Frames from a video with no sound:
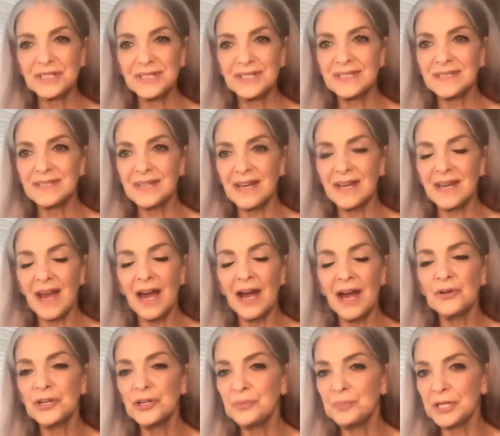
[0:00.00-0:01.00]
to say, how
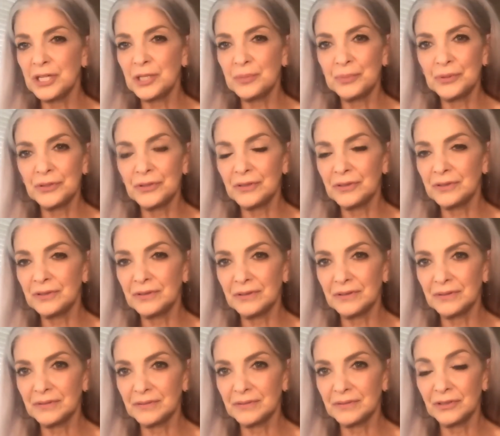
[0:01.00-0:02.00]
can people
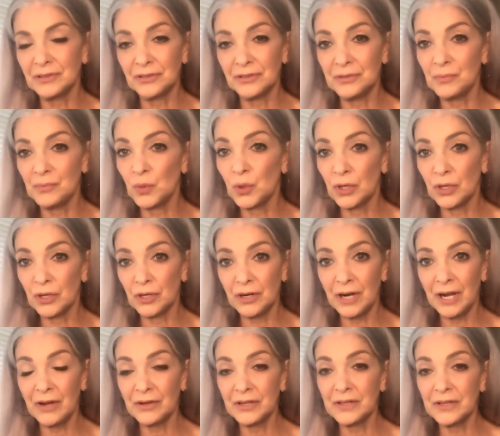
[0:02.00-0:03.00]
learn more?
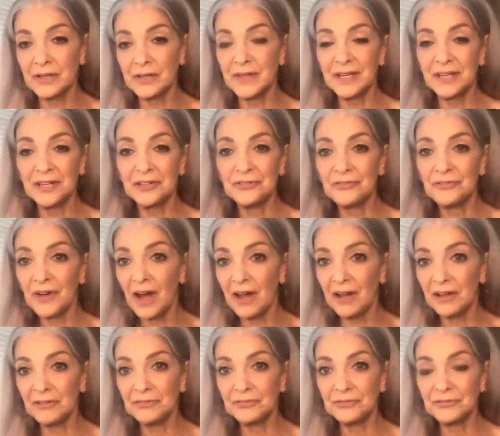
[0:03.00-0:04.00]
How can they get
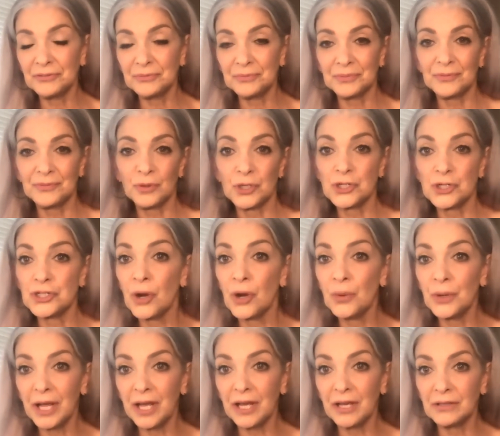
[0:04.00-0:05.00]
involved or
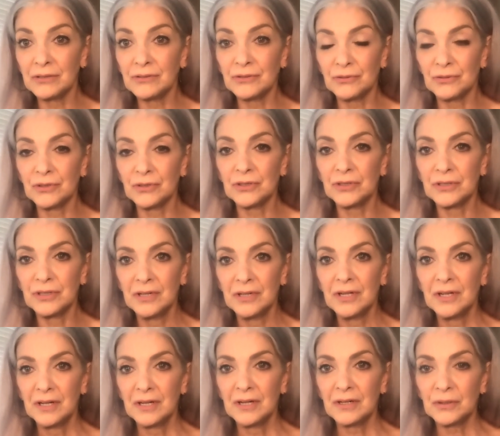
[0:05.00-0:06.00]
donate or
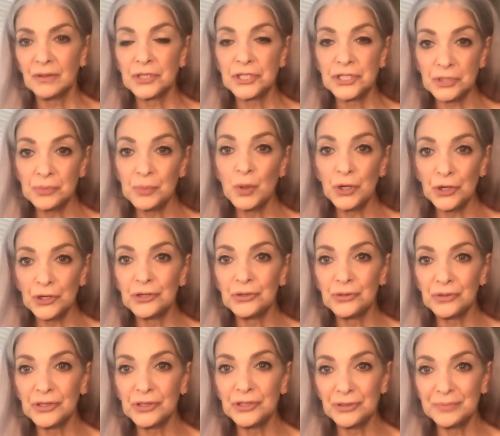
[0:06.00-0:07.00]
or support you
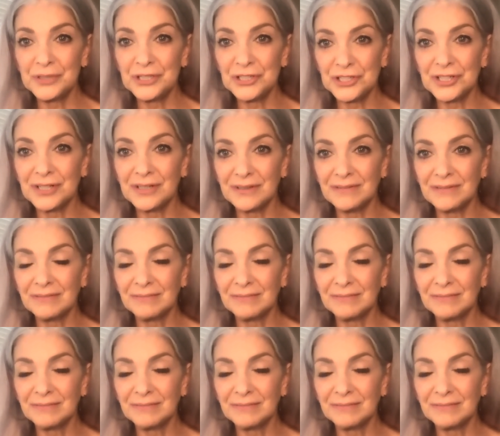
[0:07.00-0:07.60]
in your mission?